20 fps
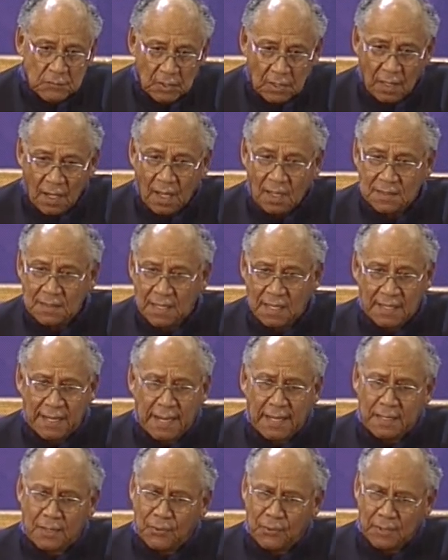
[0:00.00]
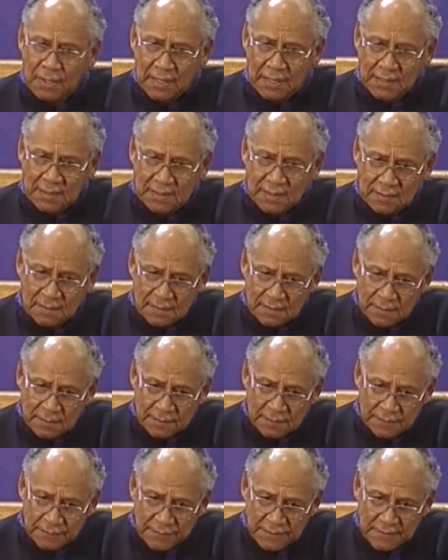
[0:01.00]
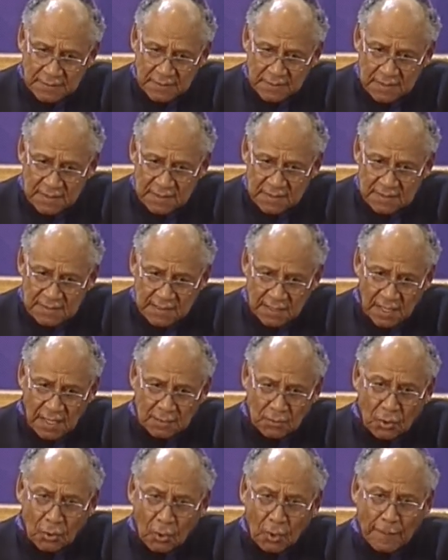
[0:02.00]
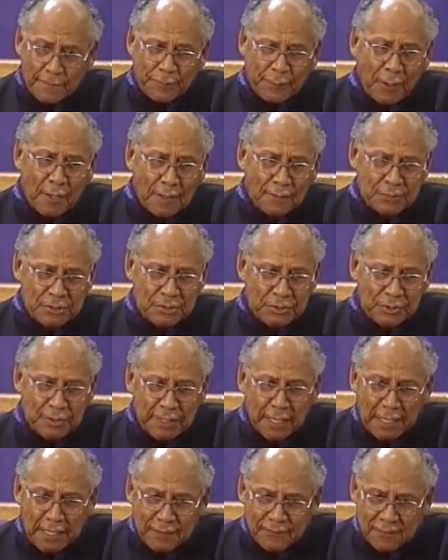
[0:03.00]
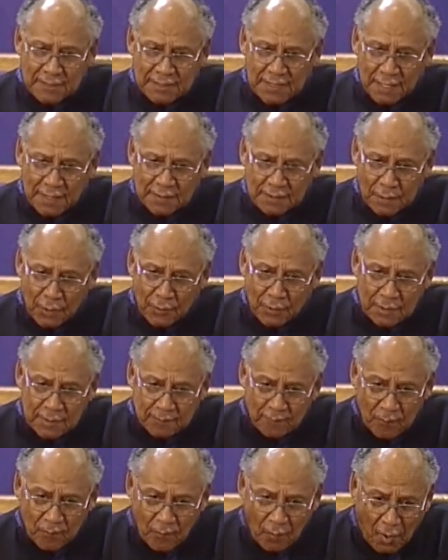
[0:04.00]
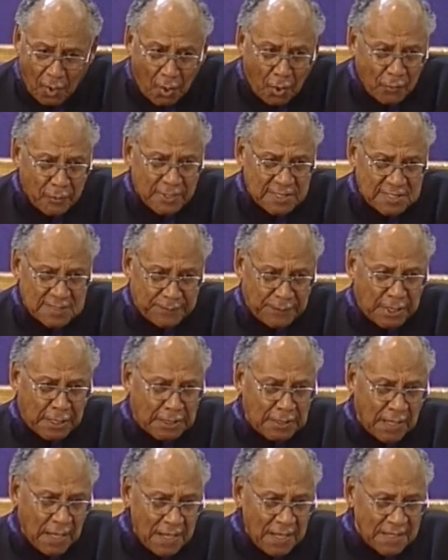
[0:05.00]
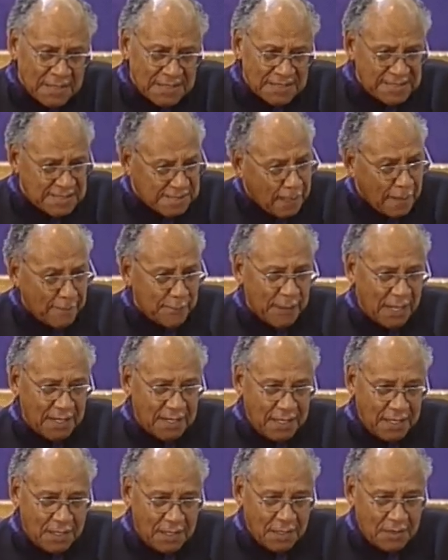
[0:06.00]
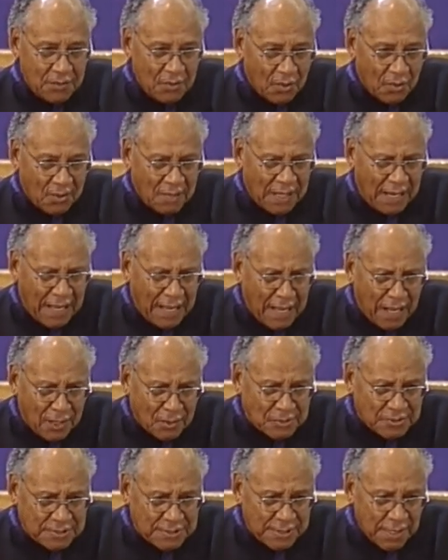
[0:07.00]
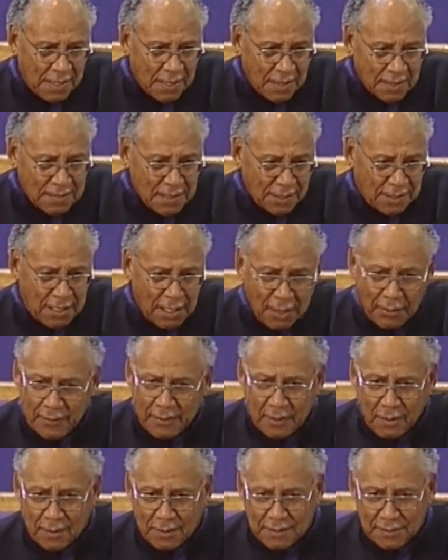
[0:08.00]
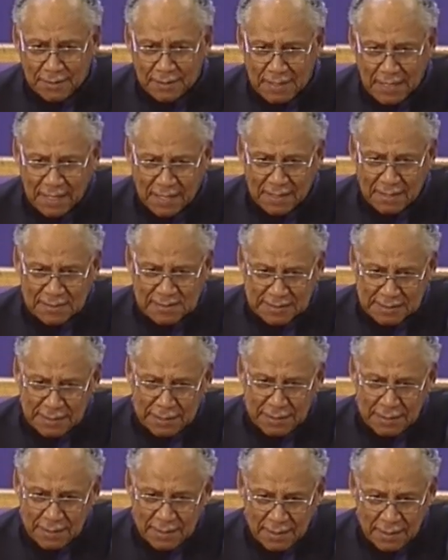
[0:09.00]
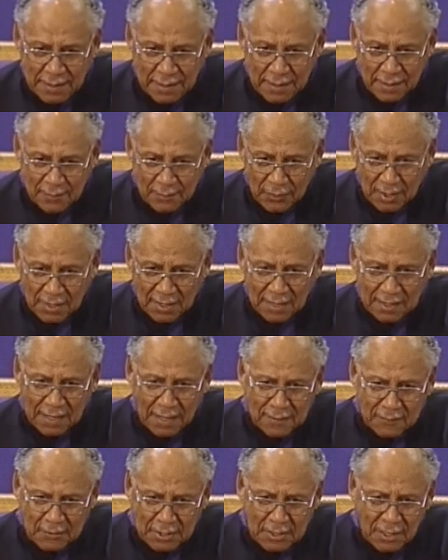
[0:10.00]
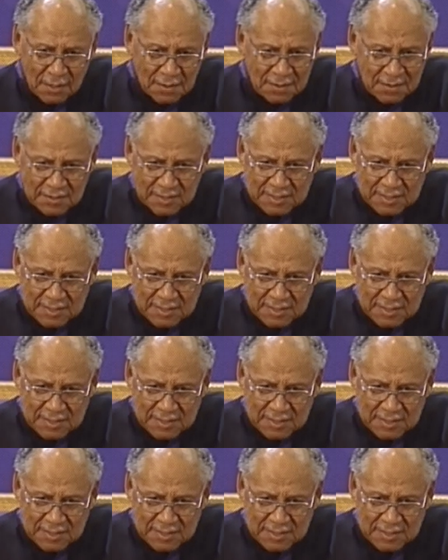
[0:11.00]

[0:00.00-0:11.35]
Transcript: God got angry. Said, I know I promised you, David, that there would always be somebody in your house to carry on your dynasty. But I'm cutting